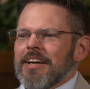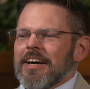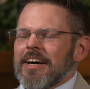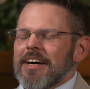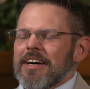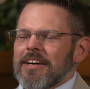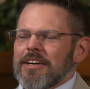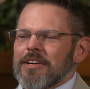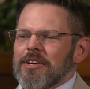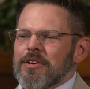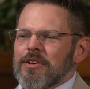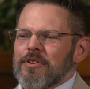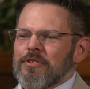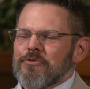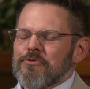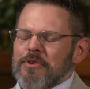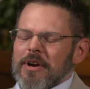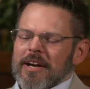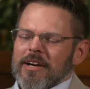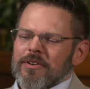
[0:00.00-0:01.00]

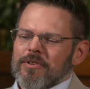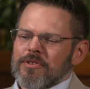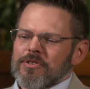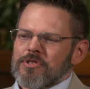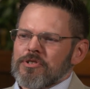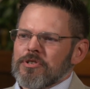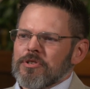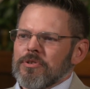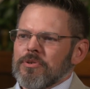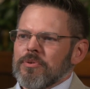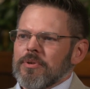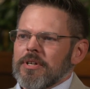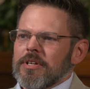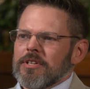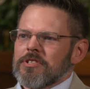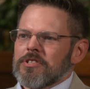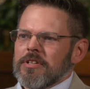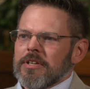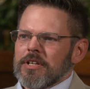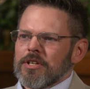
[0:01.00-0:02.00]
found to
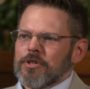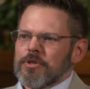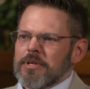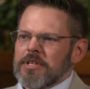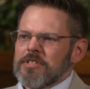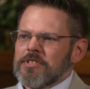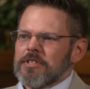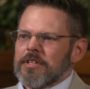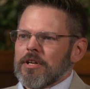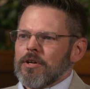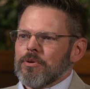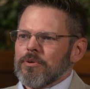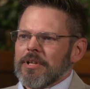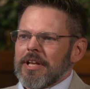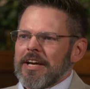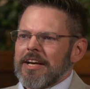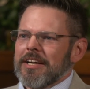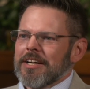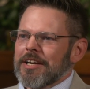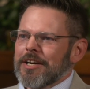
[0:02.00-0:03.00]
increase the
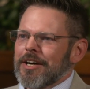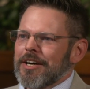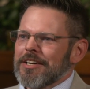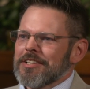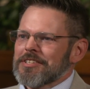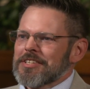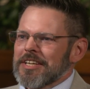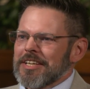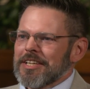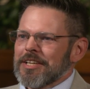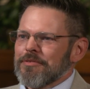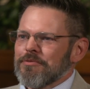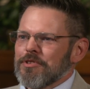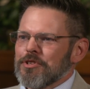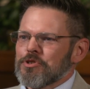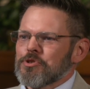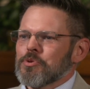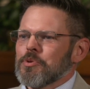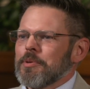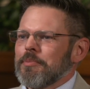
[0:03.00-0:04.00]
oleic content of the
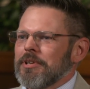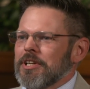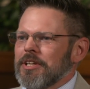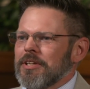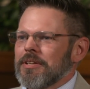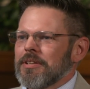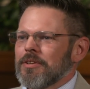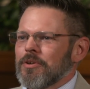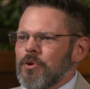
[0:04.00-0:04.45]
soybean